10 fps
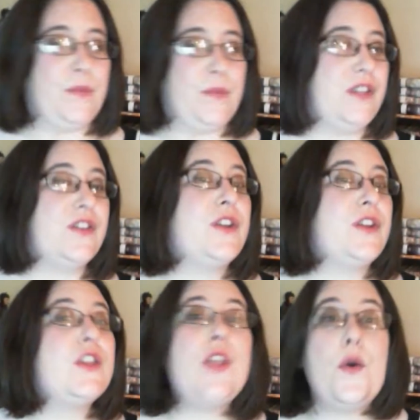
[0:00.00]
These are
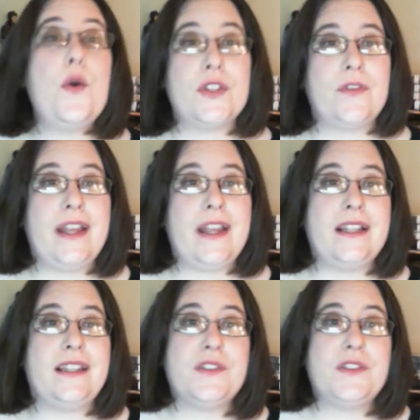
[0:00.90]
not the lowest
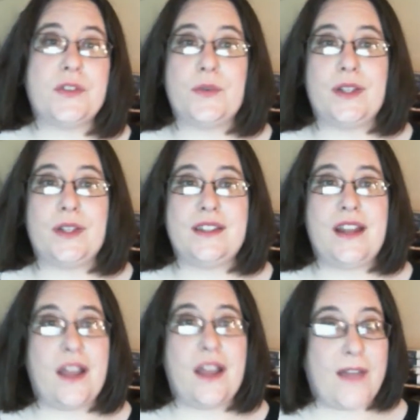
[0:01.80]
rated, these are the ones
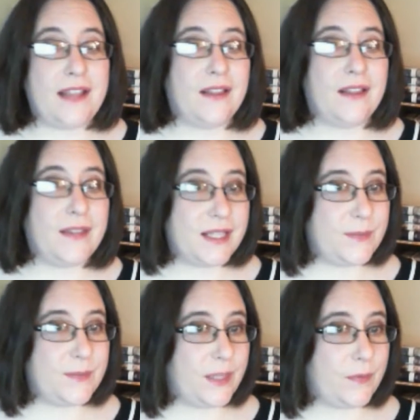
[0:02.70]
that have had the
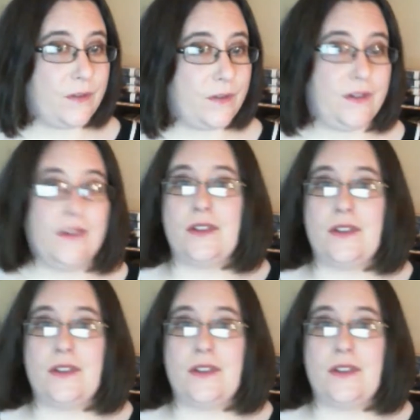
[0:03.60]
least people